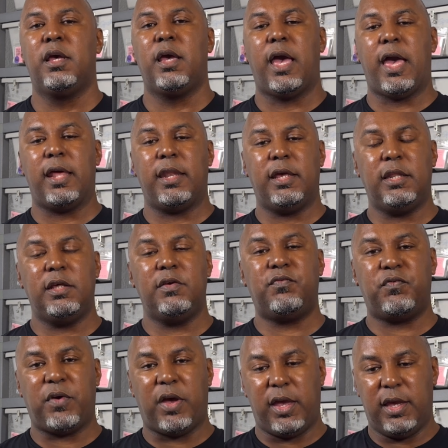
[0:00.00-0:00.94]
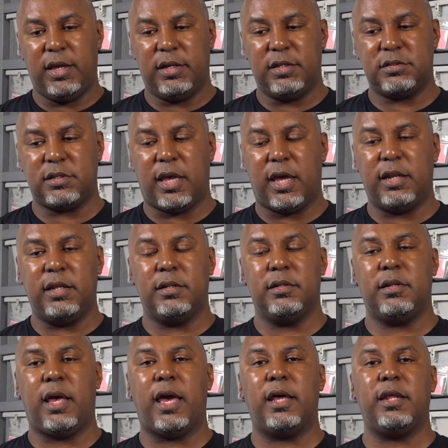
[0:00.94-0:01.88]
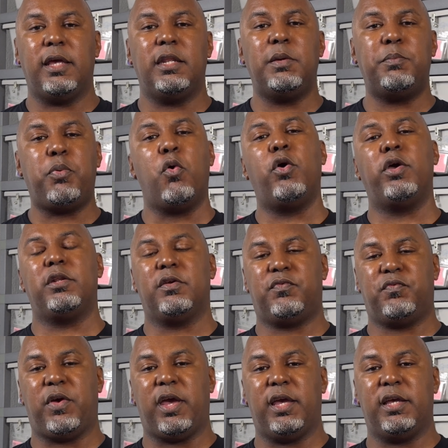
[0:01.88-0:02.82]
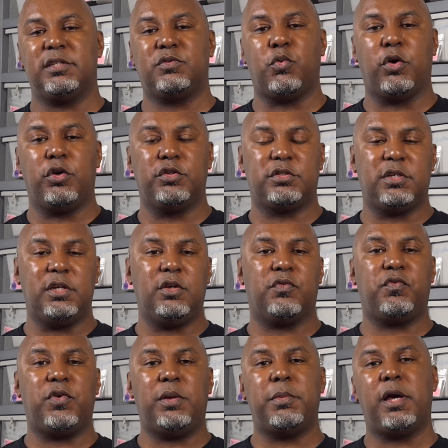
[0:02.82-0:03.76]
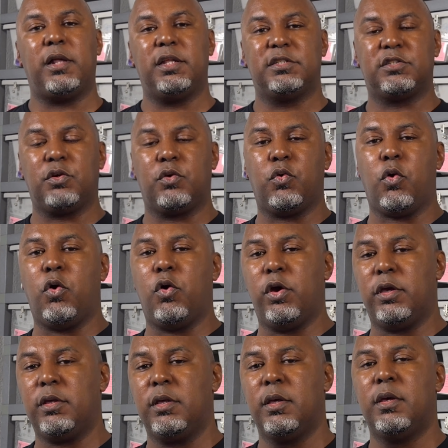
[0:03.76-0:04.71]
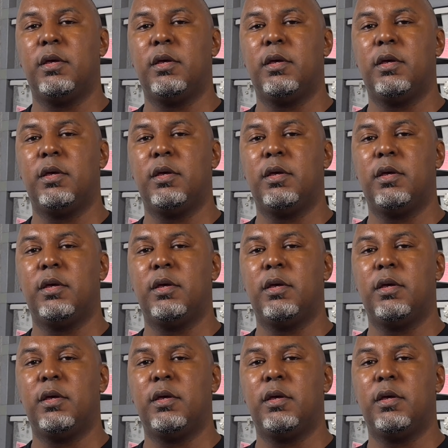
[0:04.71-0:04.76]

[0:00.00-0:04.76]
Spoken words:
At any phase, at any point in the phase where you see your female isn't growing,